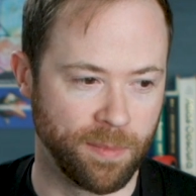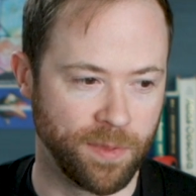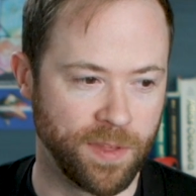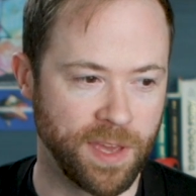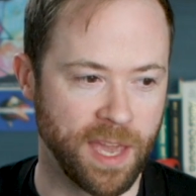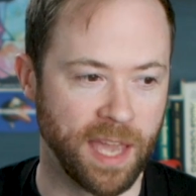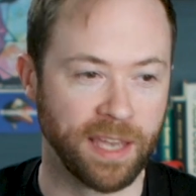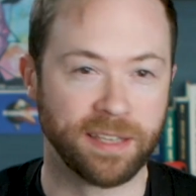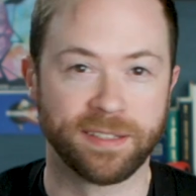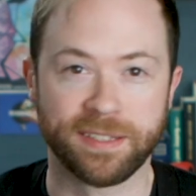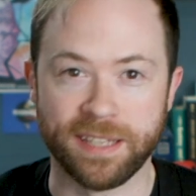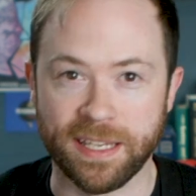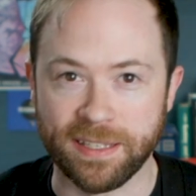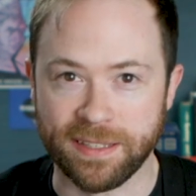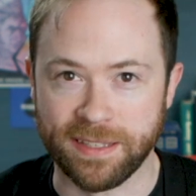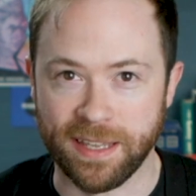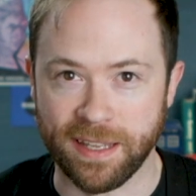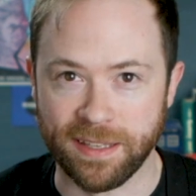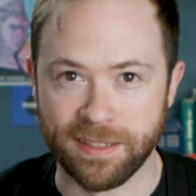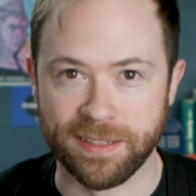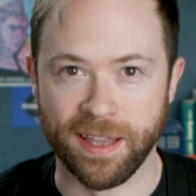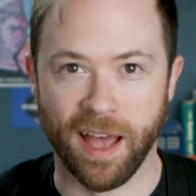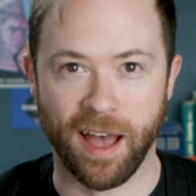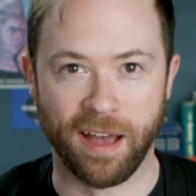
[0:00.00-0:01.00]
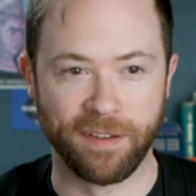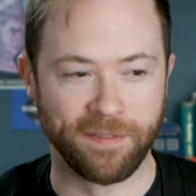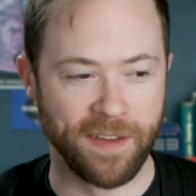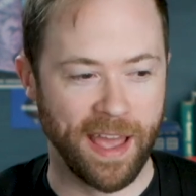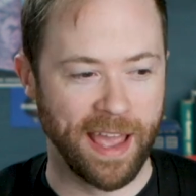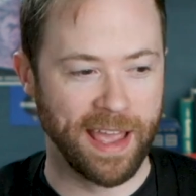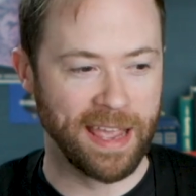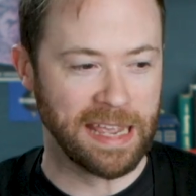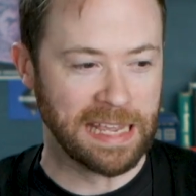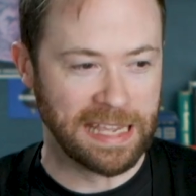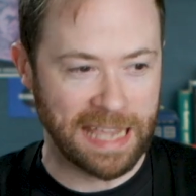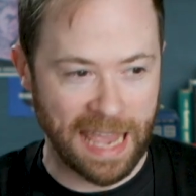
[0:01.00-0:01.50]
the existence of
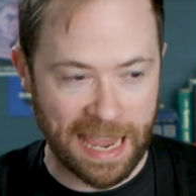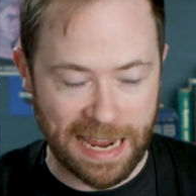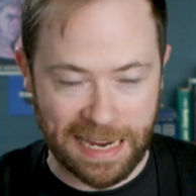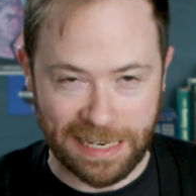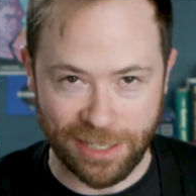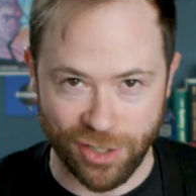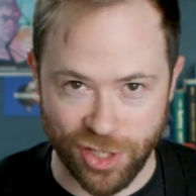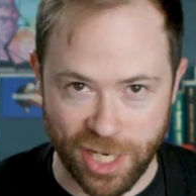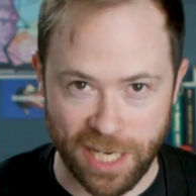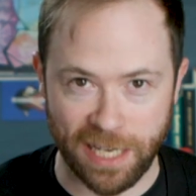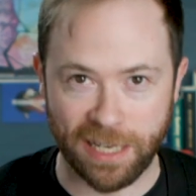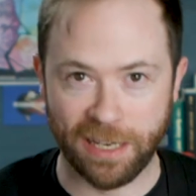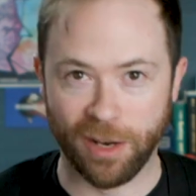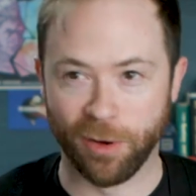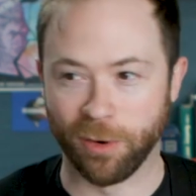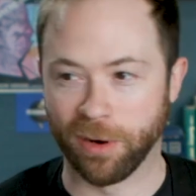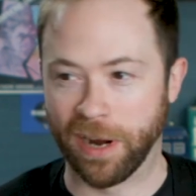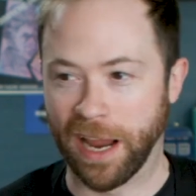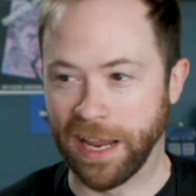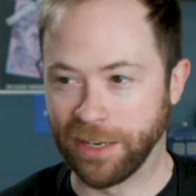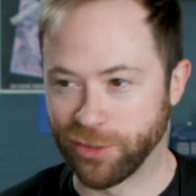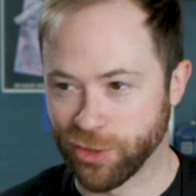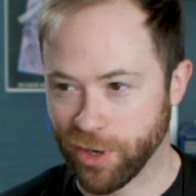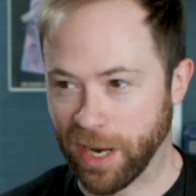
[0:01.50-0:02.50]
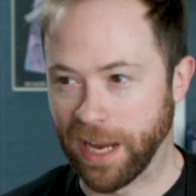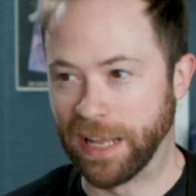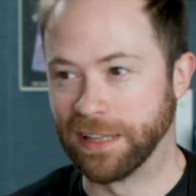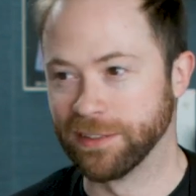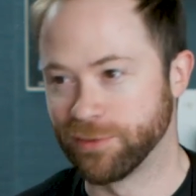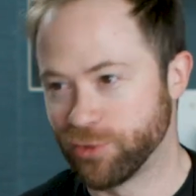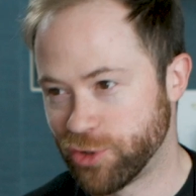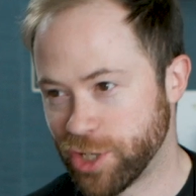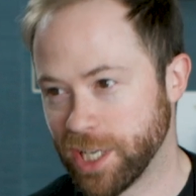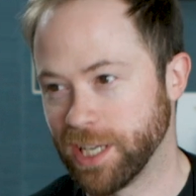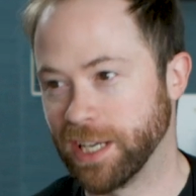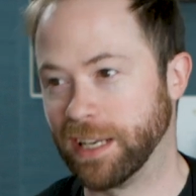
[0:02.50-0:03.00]
a gay gene or a
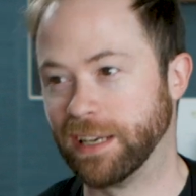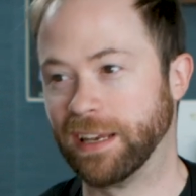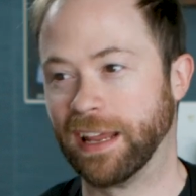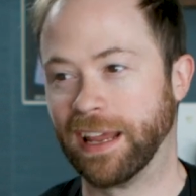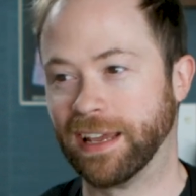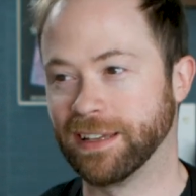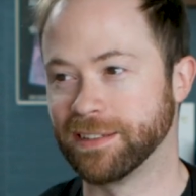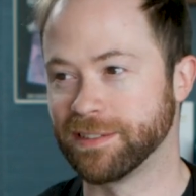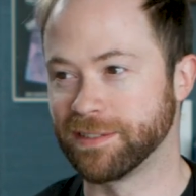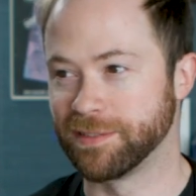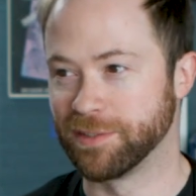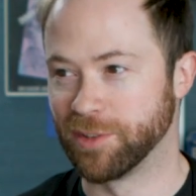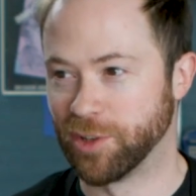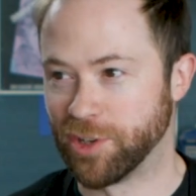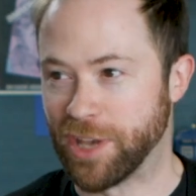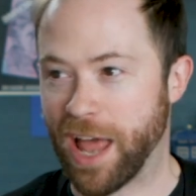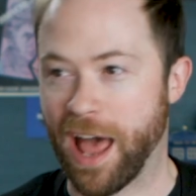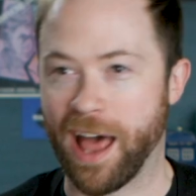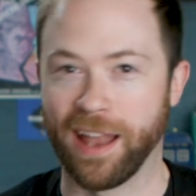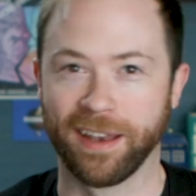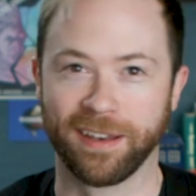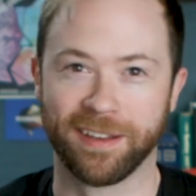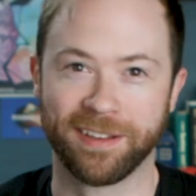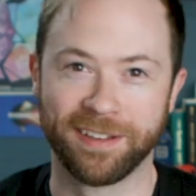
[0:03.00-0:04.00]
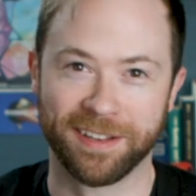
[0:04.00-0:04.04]
trans gene is not